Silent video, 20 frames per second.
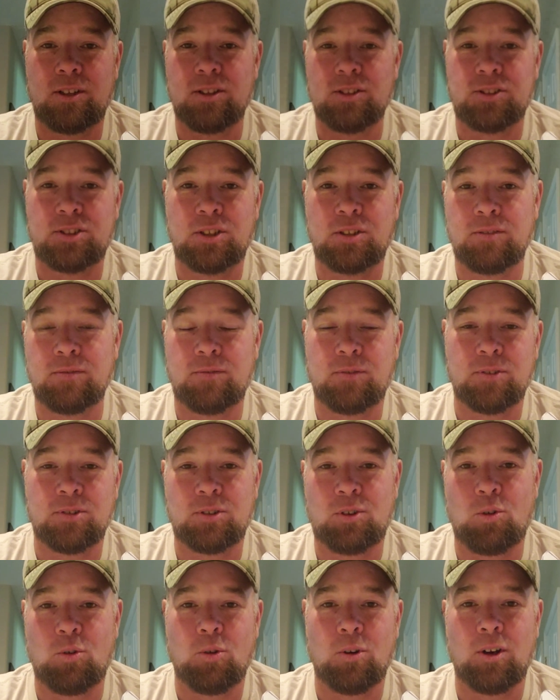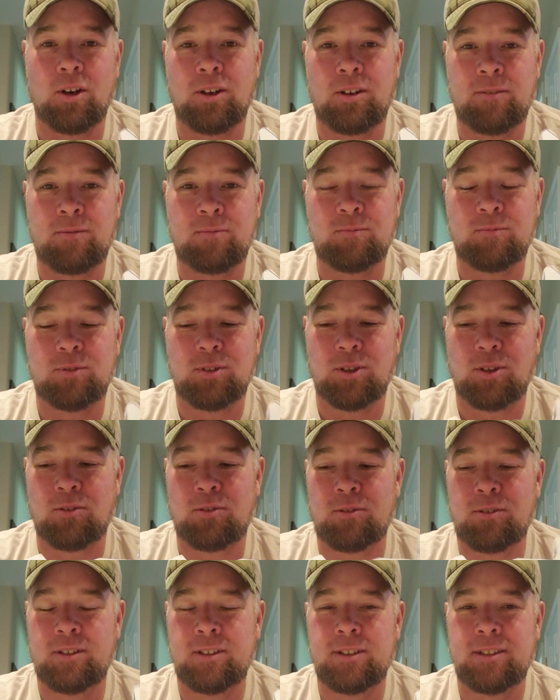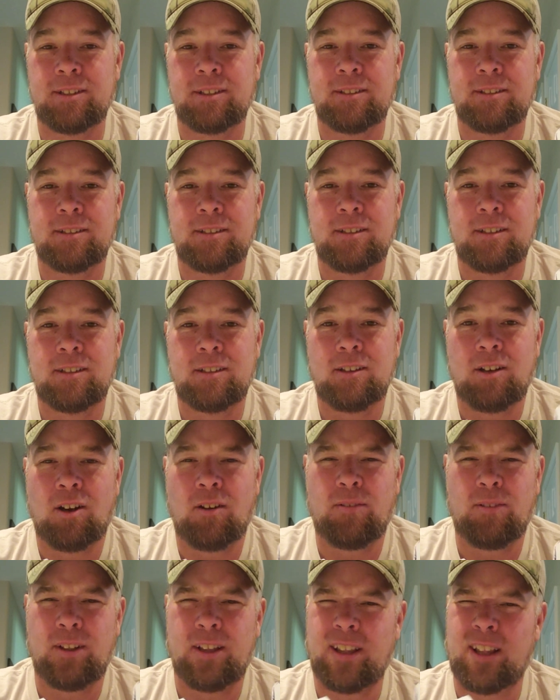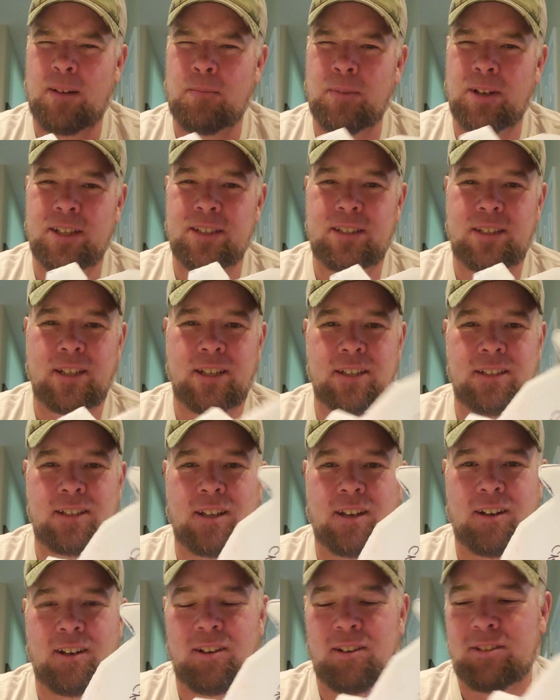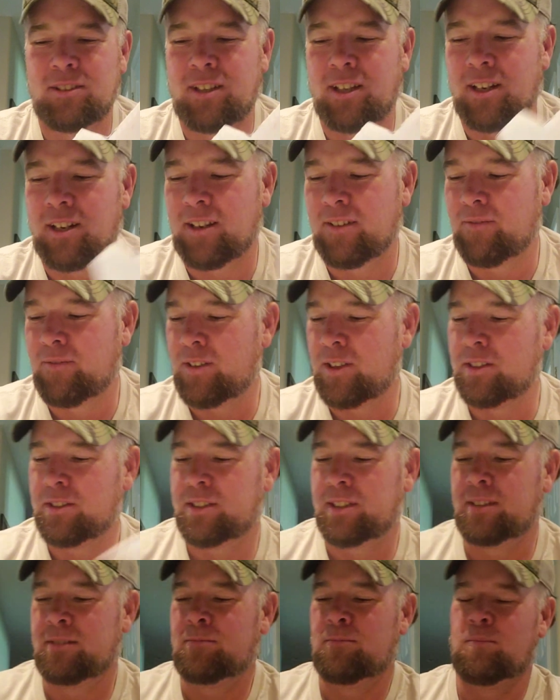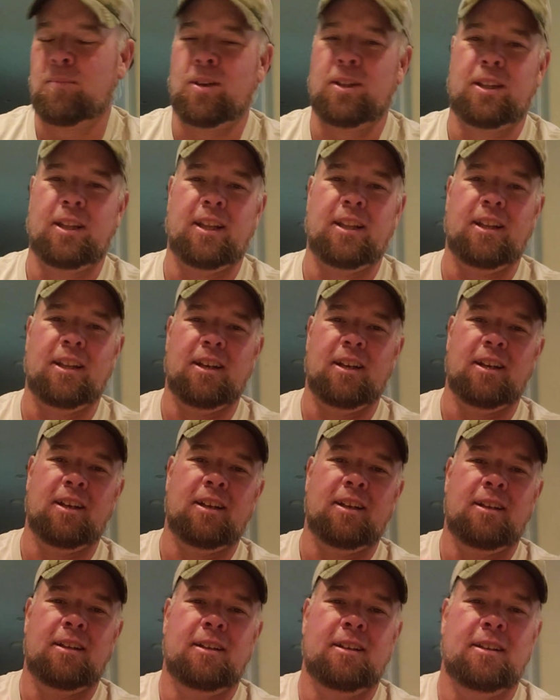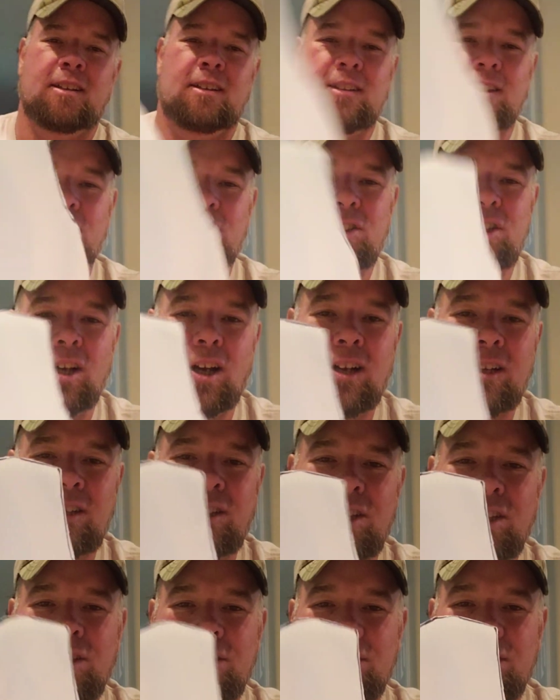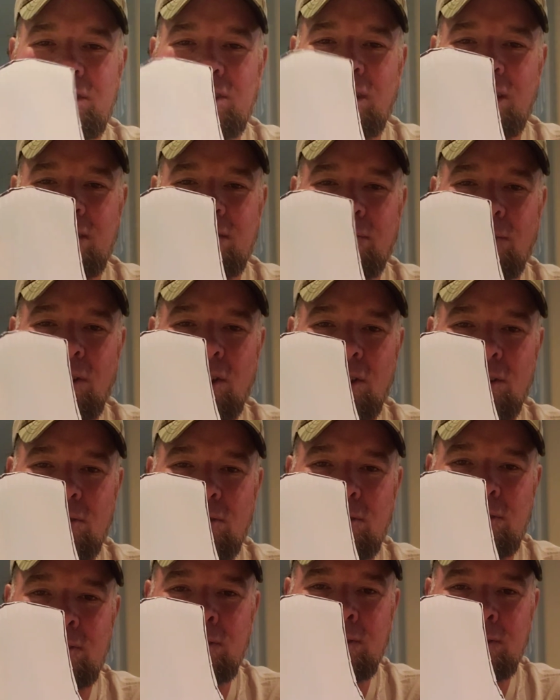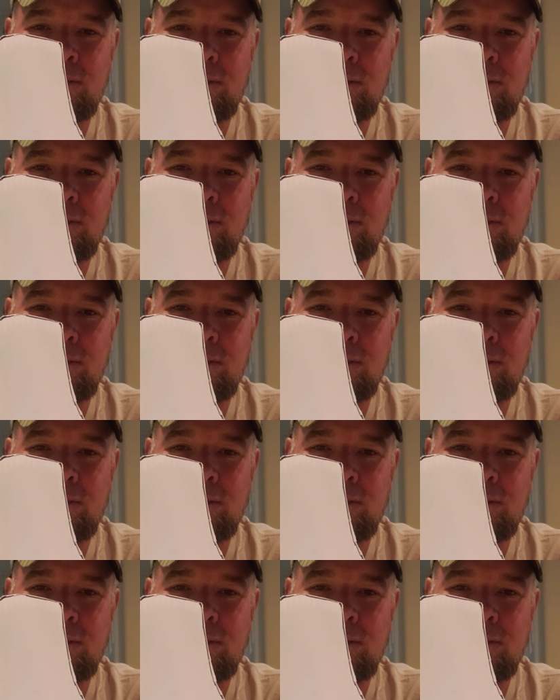shooting for score. So hopefully that made sense. I don't know, it's kind of confusing. But then the chuck too, the chuck's vertical.